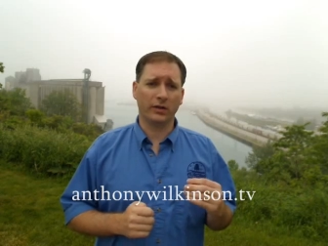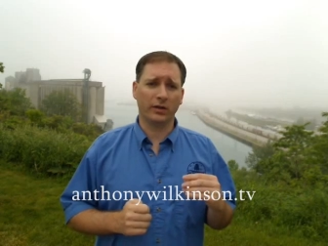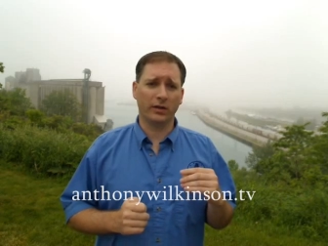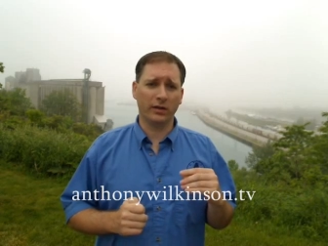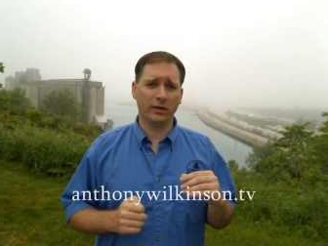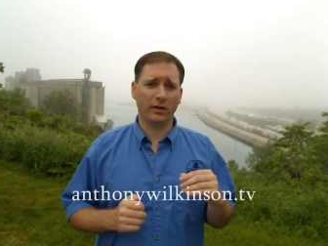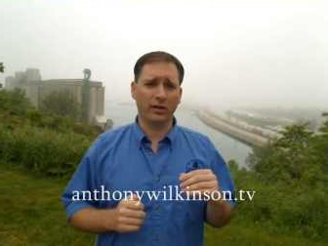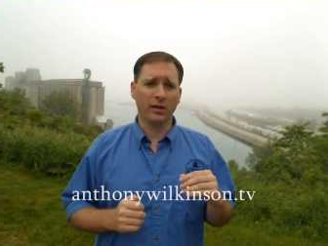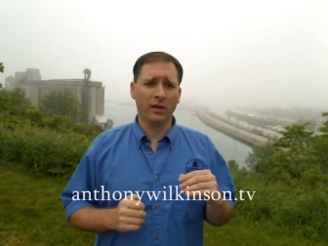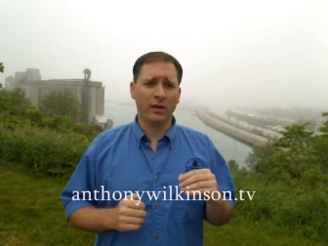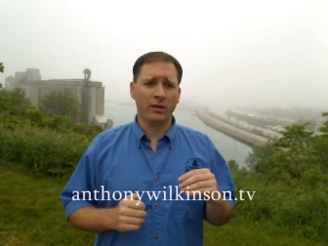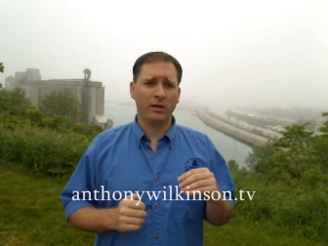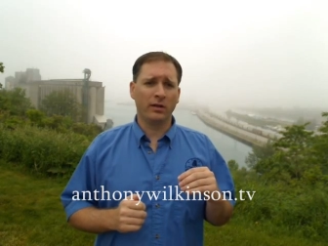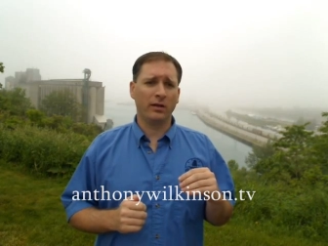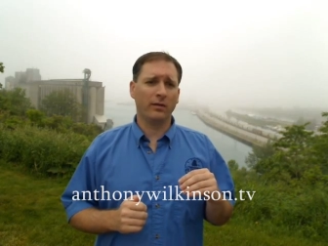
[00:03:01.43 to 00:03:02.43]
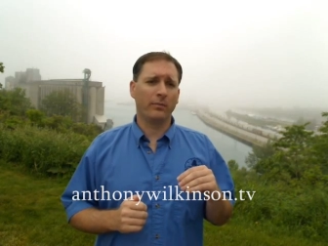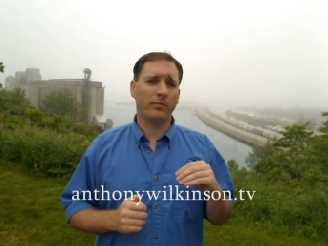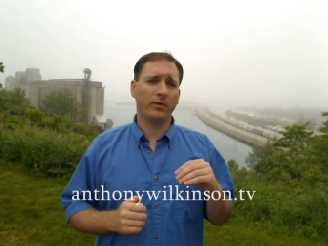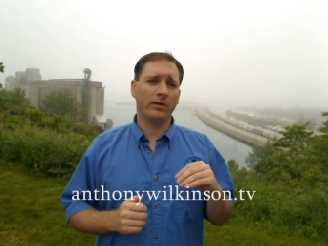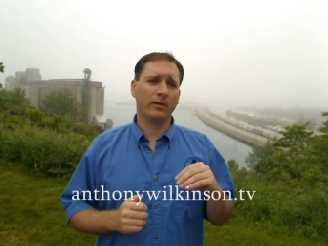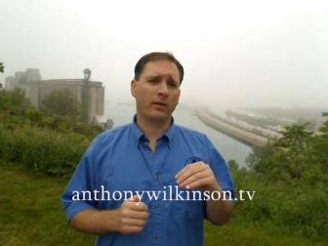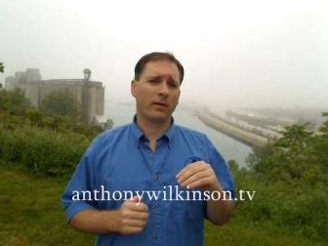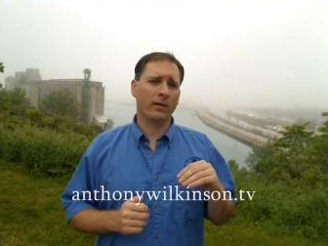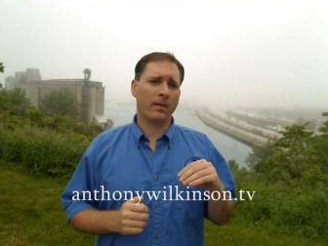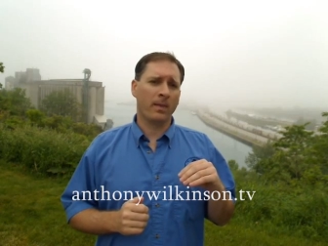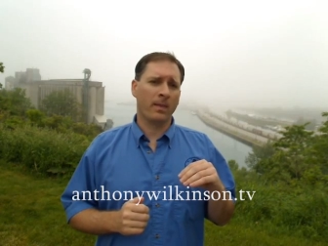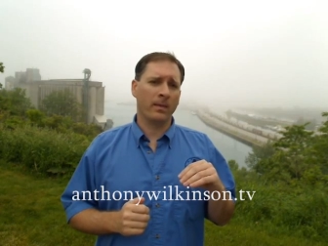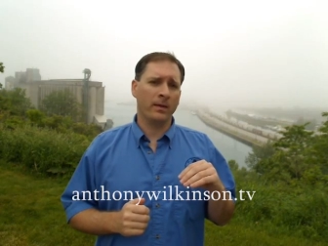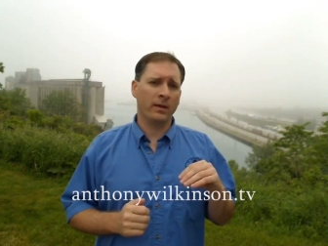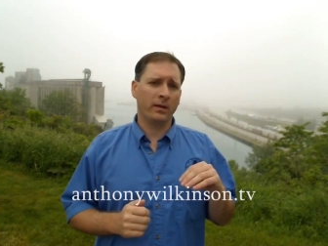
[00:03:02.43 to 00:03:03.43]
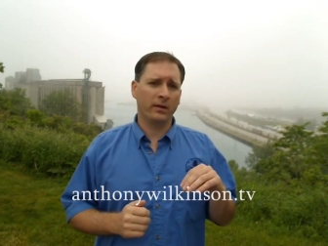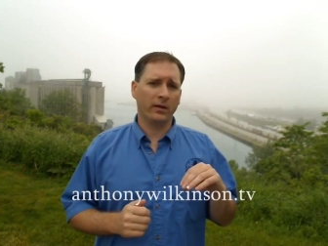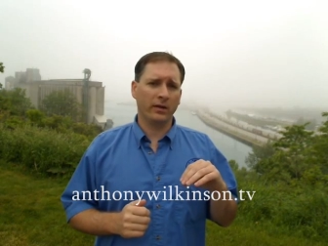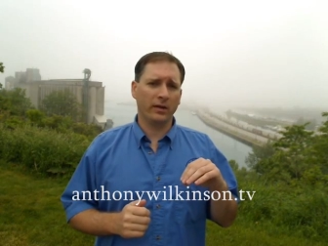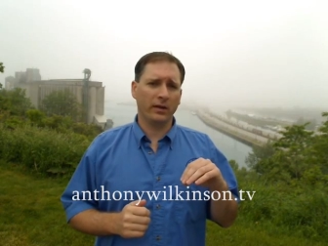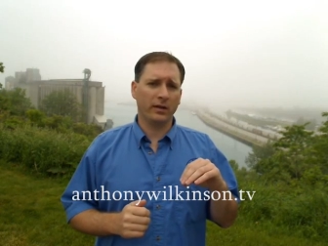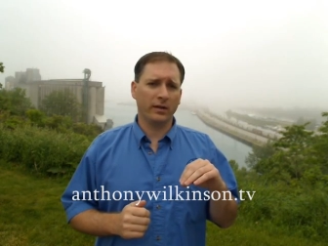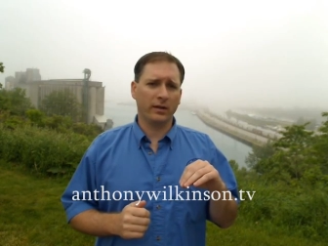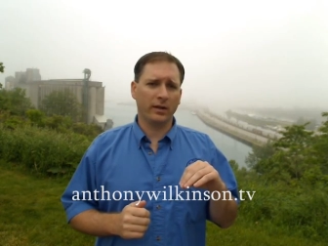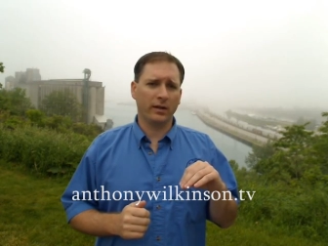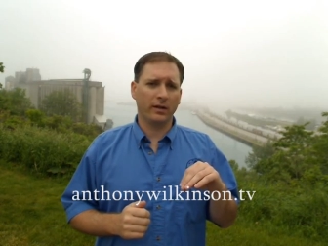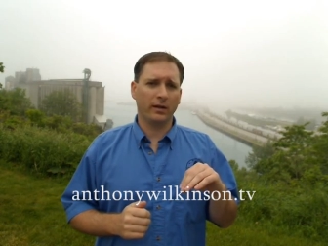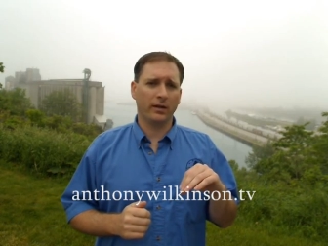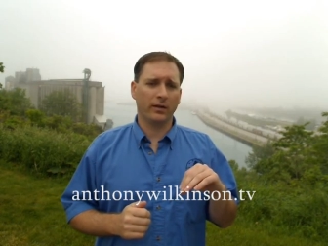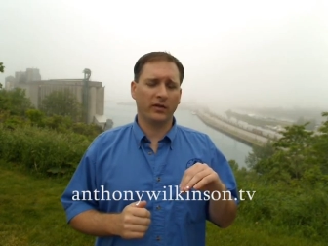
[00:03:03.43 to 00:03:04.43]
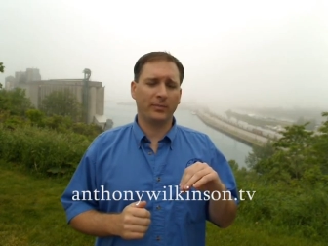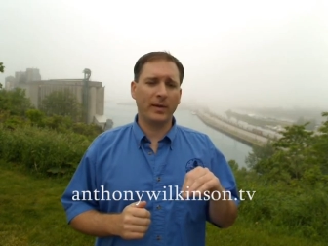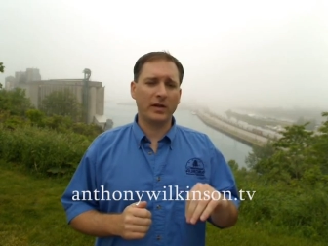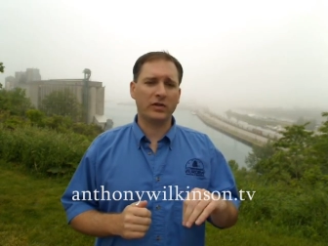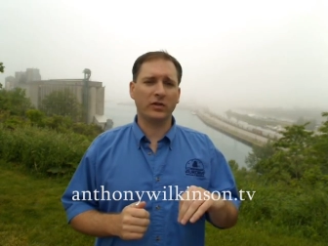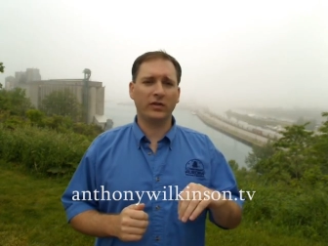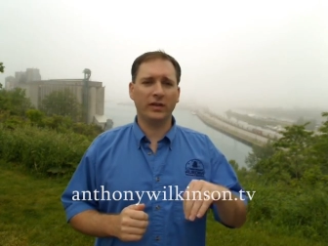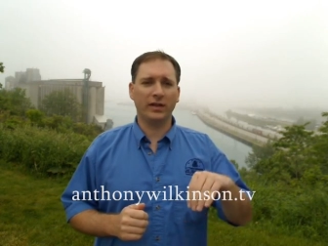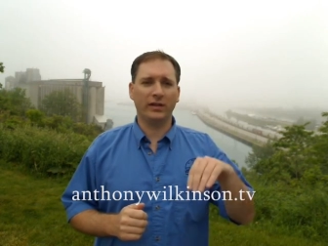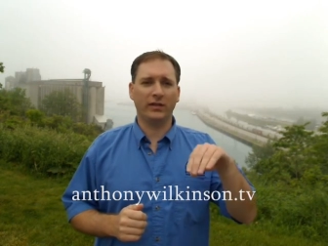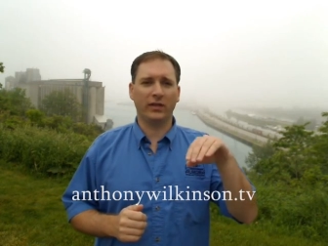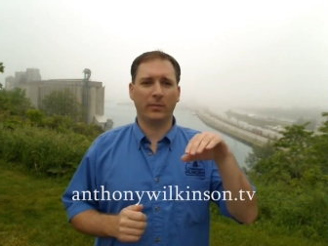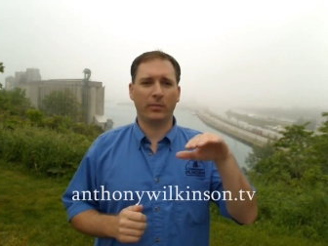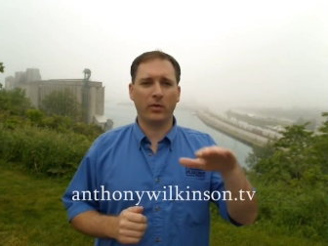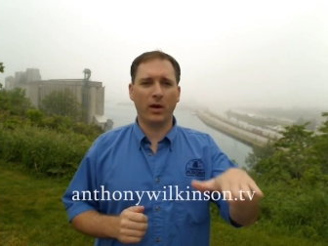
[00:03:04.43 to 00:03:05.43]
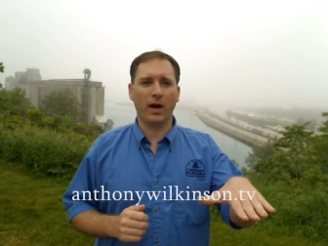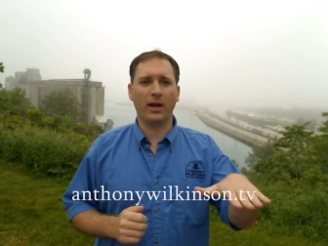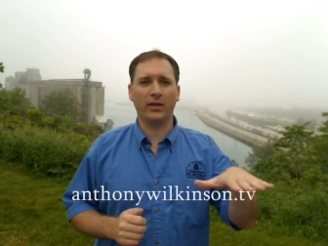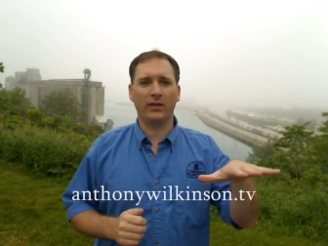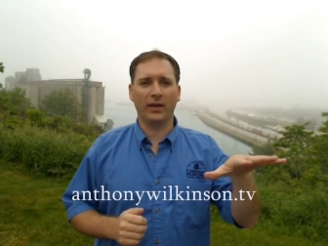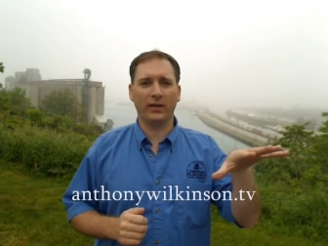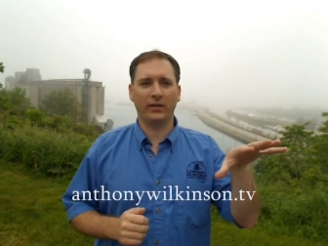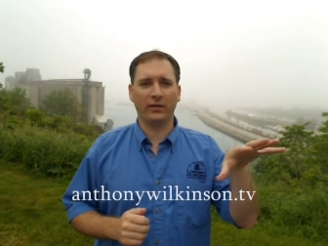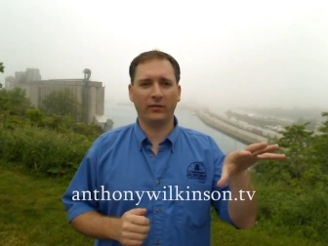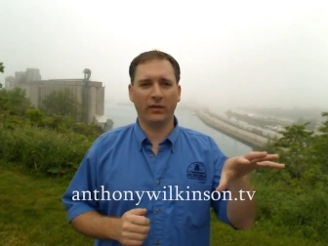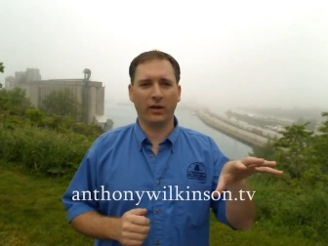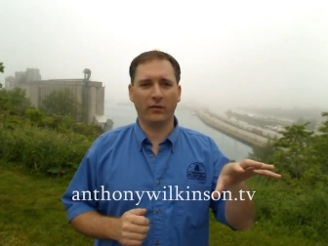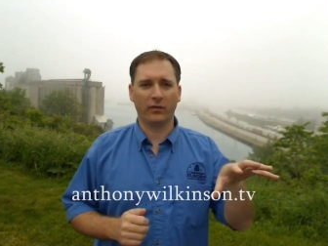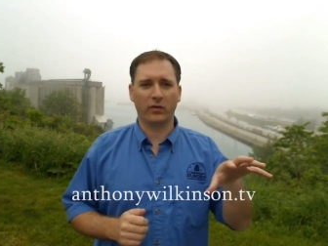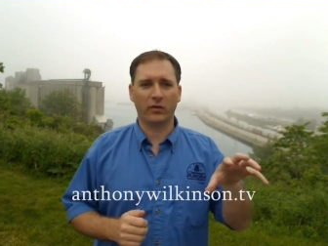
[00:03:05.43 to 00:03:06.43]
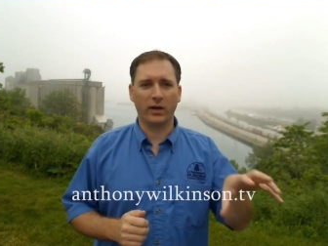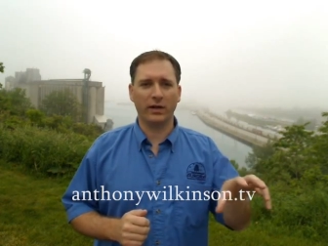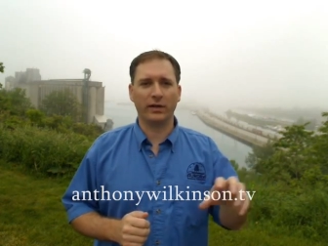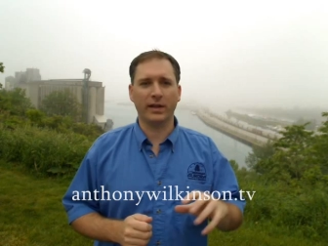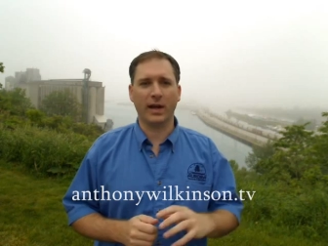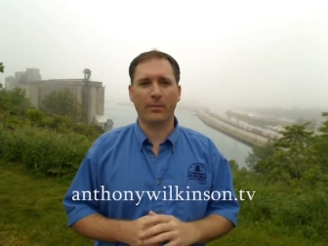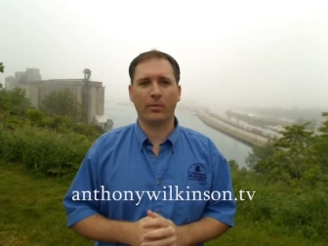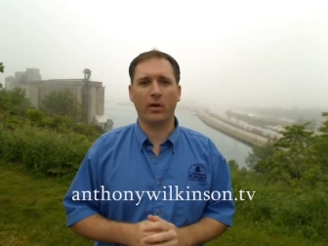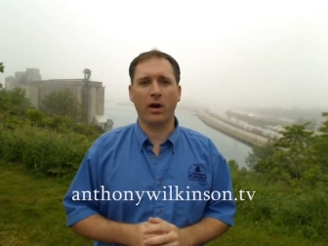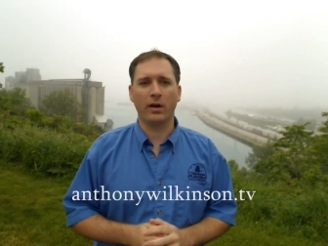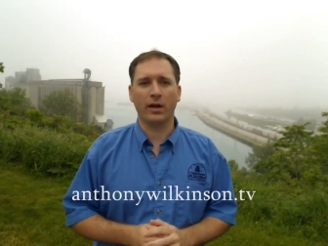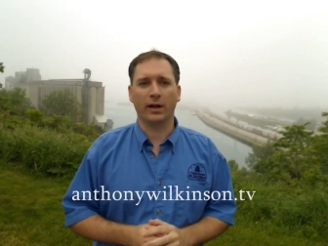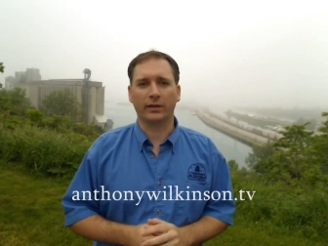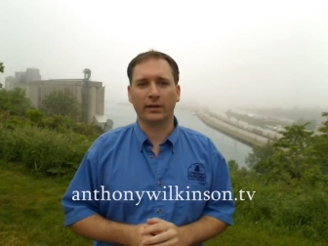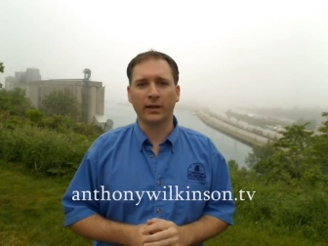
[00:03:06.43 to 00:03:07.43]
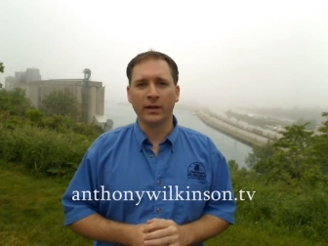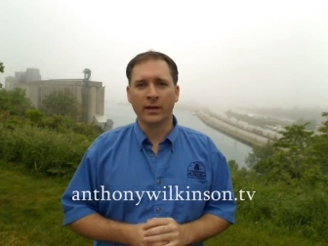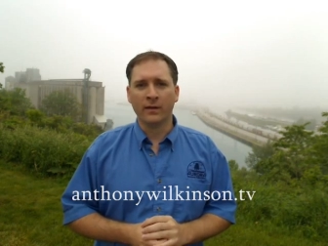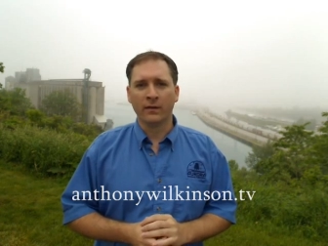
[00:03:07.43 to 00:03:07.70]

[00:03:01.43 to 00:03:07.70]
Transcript: your your your your uh, specialty is the process of, of creating that product,